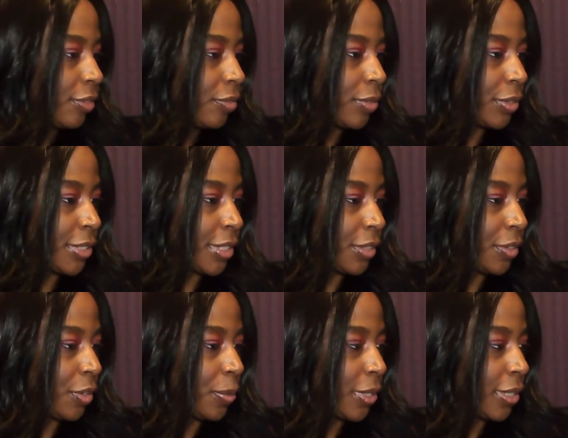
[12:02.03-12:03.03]
Real
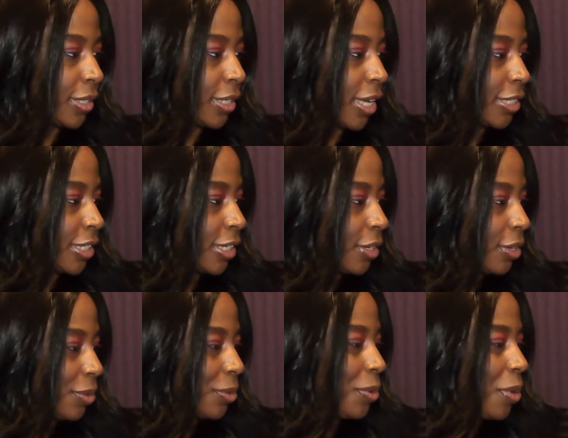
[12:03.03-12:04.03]
cynical, but gotcha.
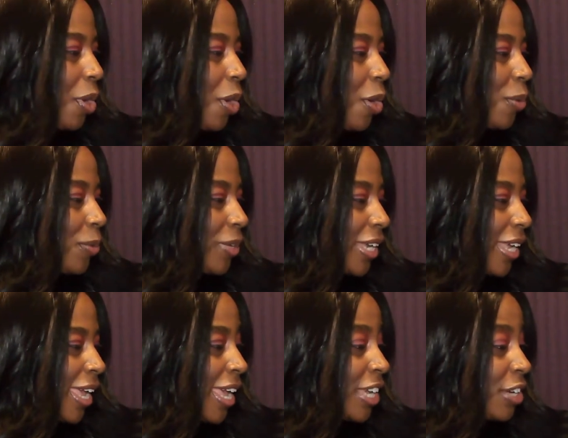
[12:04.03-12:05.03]
When a
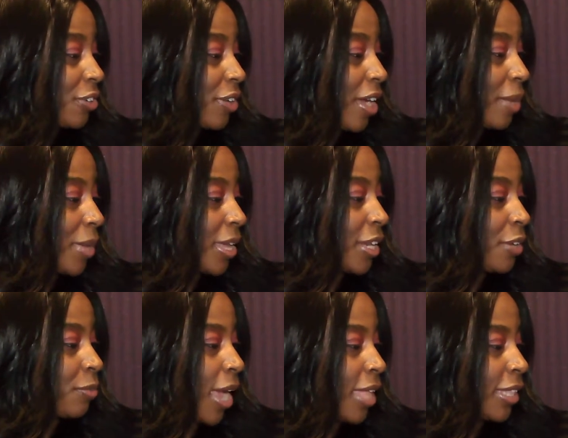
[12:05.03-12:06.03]
hate crime at a
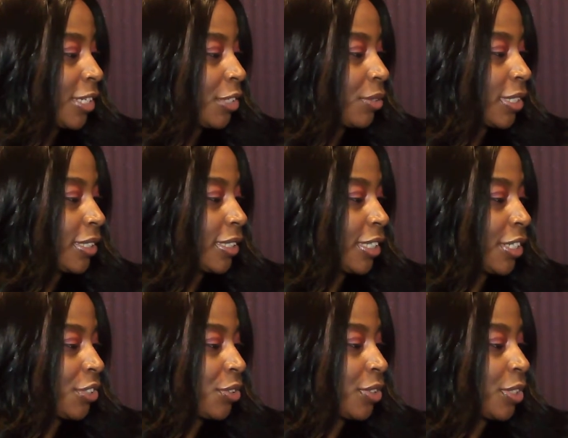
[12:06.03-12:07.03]
rally critically
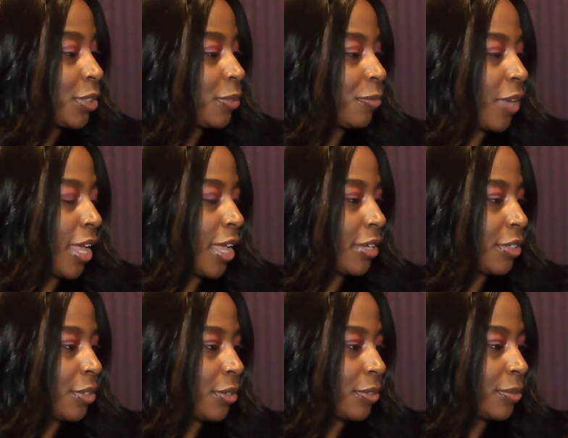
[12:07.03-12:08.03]
injures his
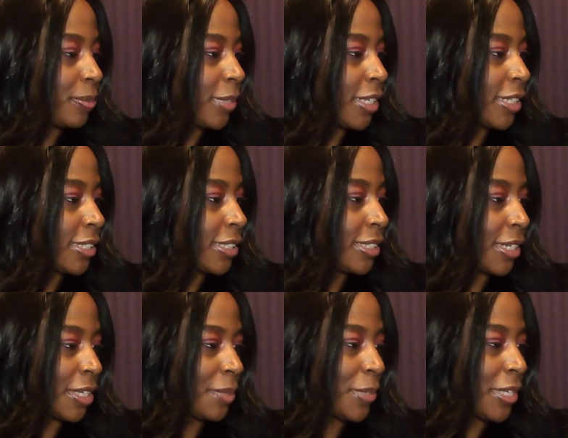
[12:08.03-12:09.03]
friend, oh man, it's
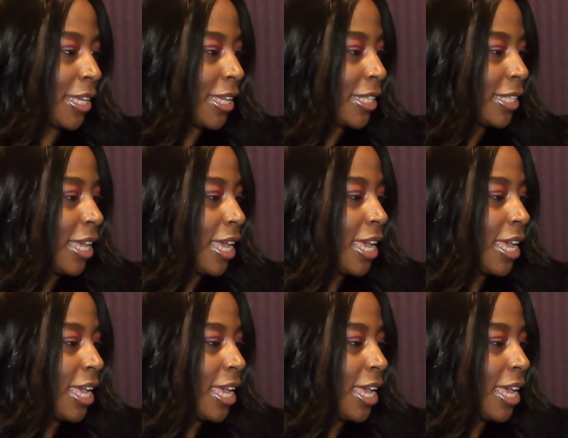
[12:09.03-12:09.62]
sucking me in.